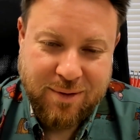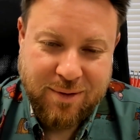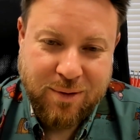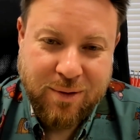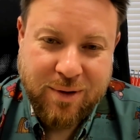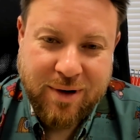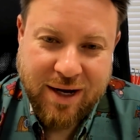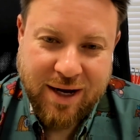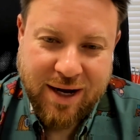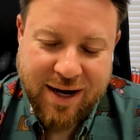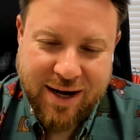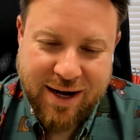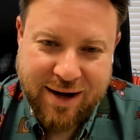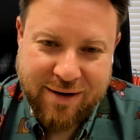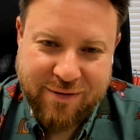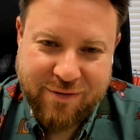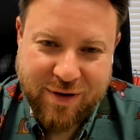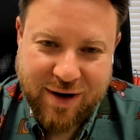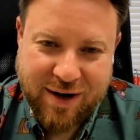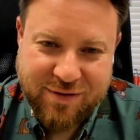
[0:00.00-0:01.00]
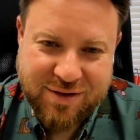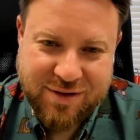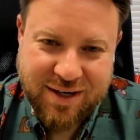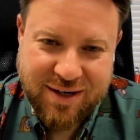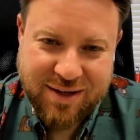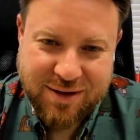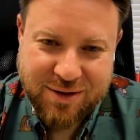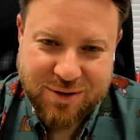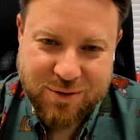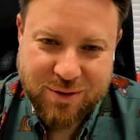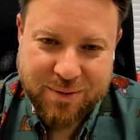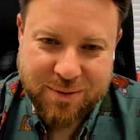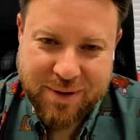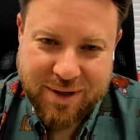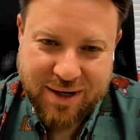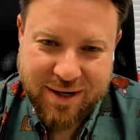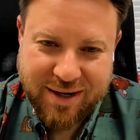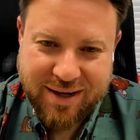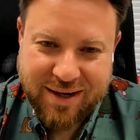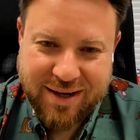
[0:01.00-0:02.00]
Okay, I've said in this room.
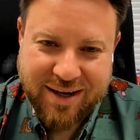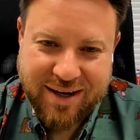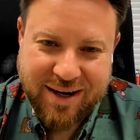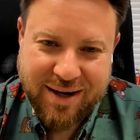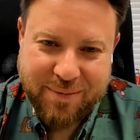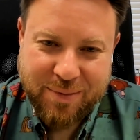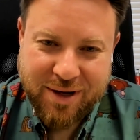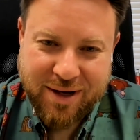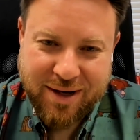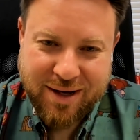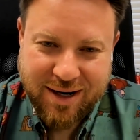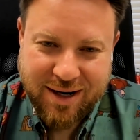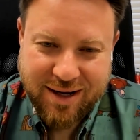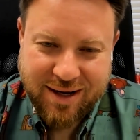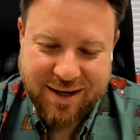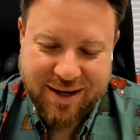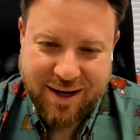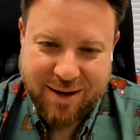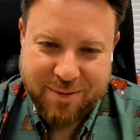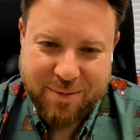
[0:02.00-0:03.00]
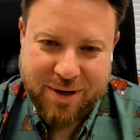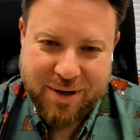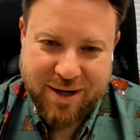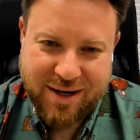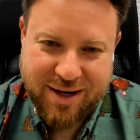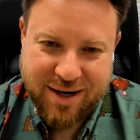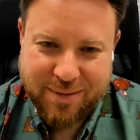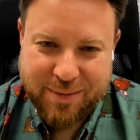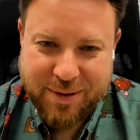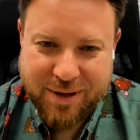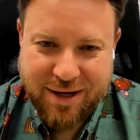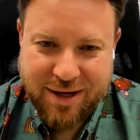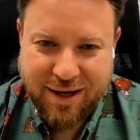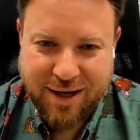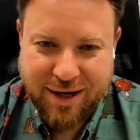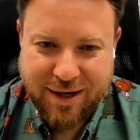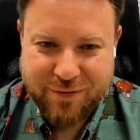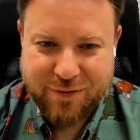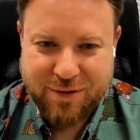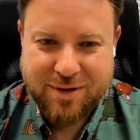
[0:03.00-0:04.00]
Can I be the
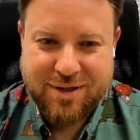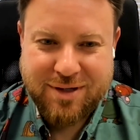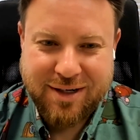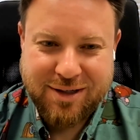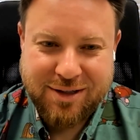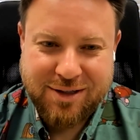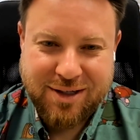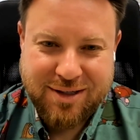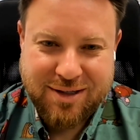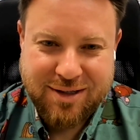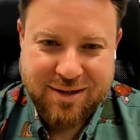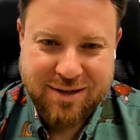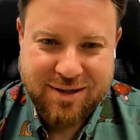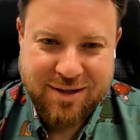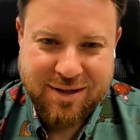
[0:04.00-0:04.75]
client for a second, Justin?